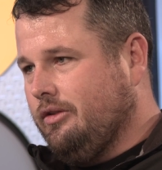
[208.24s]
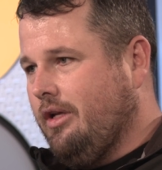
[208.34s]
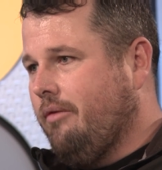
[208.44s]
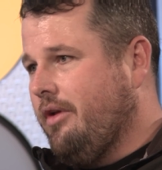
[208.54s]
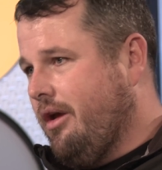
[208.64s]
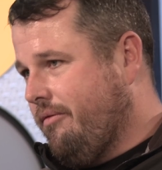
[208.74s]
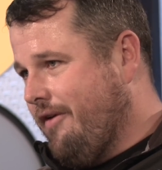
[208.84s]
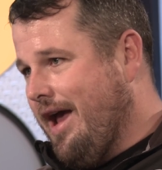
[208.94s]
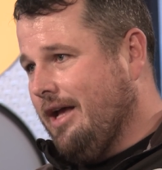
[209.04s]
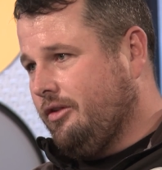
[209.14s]
stuff done
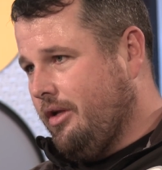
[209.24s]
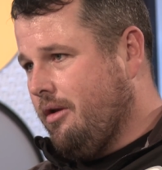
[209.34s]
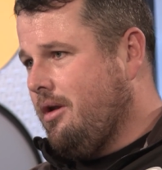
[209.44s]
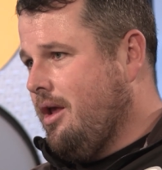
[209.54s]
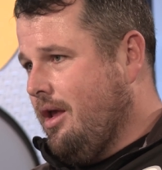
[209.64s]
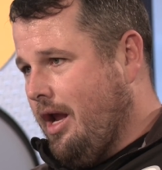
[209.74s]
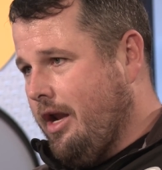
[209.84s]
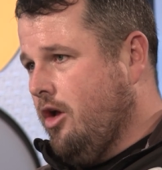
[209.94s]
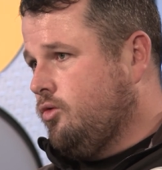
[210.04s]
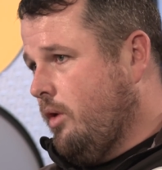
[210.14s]
fast, and he
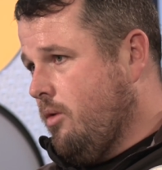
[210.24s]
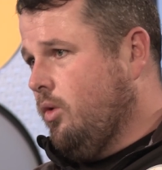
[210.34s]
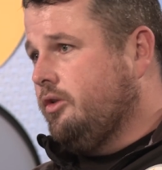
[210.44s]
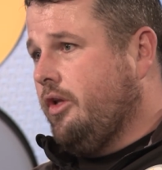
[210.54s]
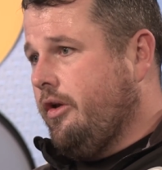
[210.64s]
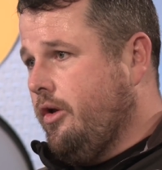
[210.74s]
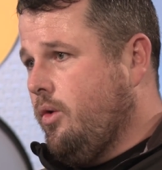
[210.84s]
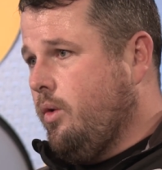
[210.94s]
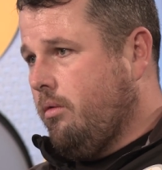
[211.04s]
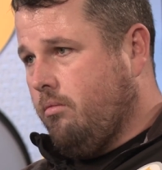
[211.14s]
knows what he wants to
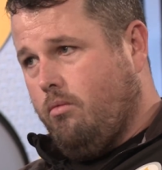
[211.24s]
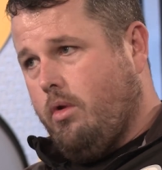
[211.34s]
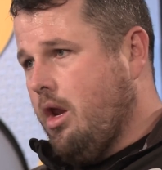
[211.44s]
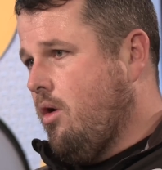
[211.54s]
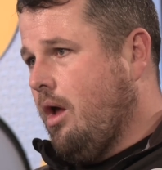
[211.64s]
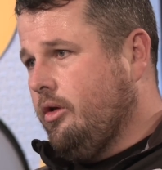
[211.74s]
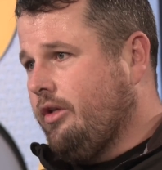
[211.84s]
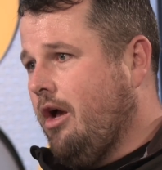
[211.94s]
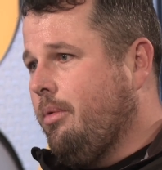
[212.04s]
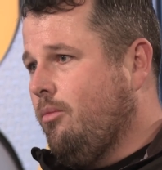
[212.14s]
do. And I'll just
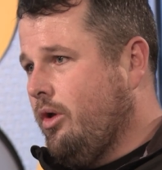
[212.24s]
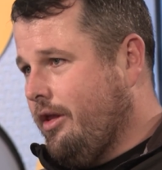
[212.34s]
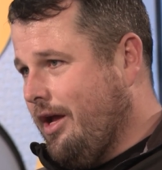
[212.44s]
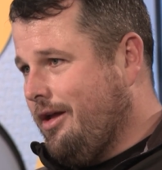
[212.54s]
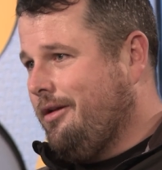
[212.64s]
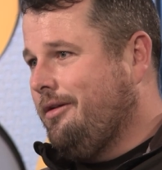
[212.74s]
help him with that.